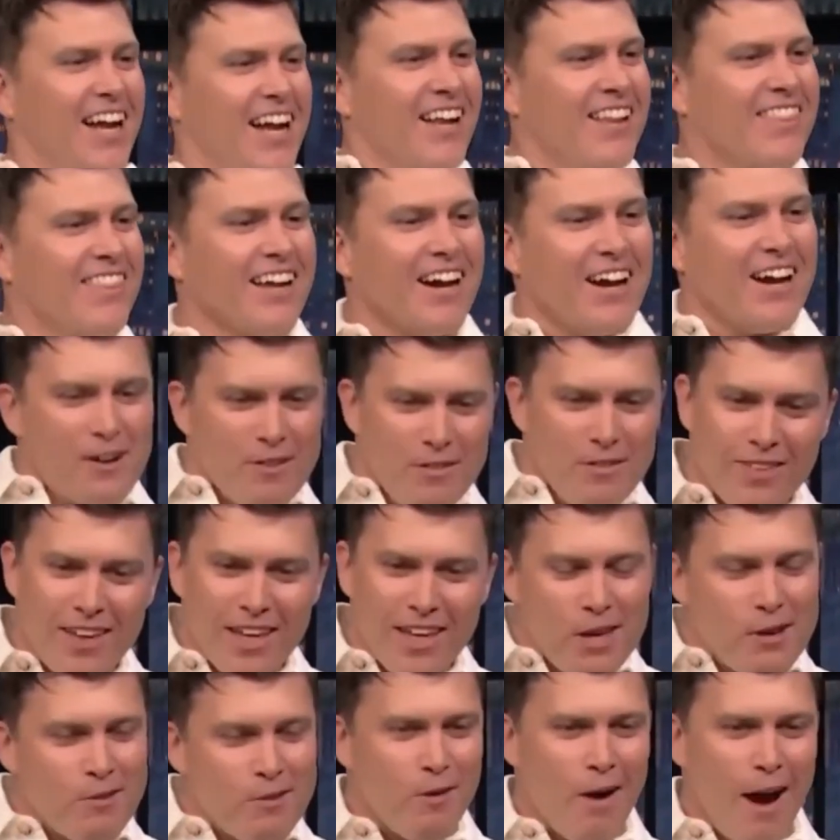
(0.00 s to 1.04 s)
sides in
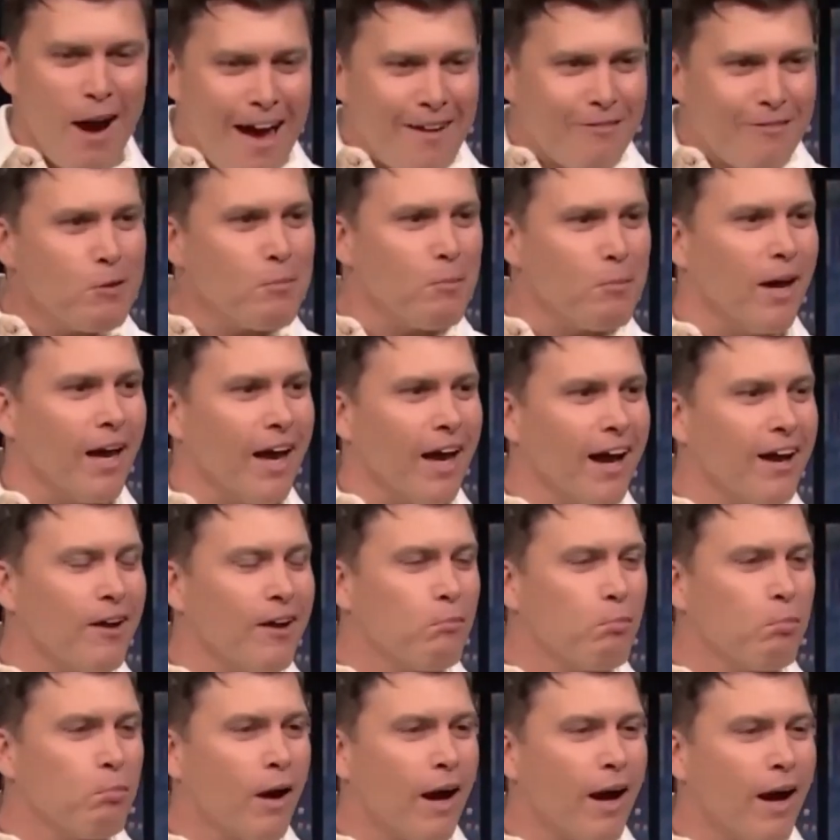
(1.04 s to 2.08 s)
one giant eye roll.
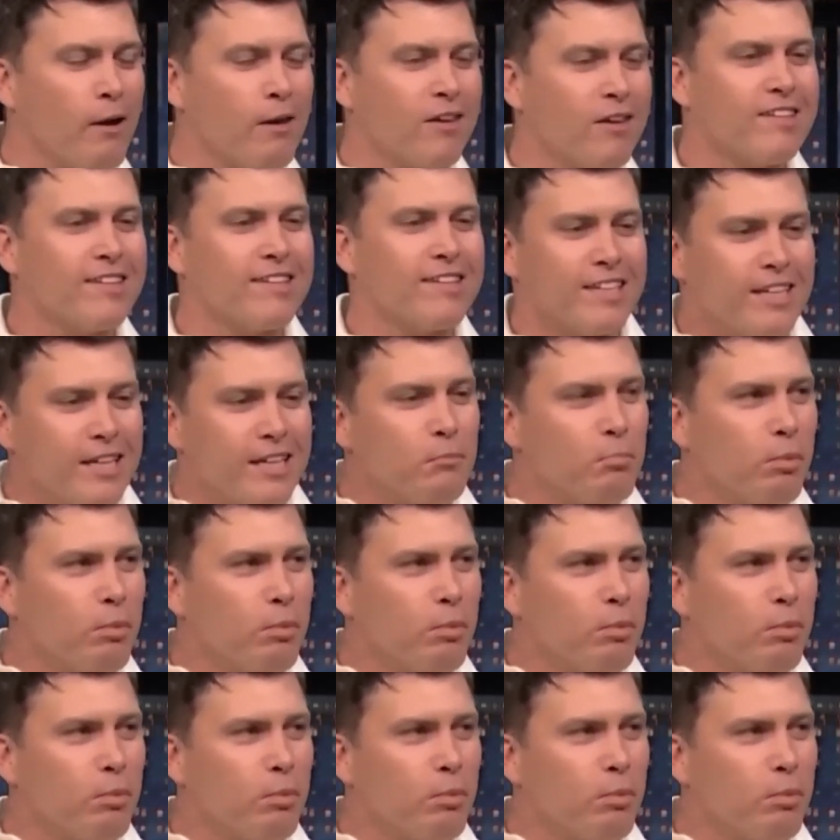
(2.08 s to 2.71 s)
And that,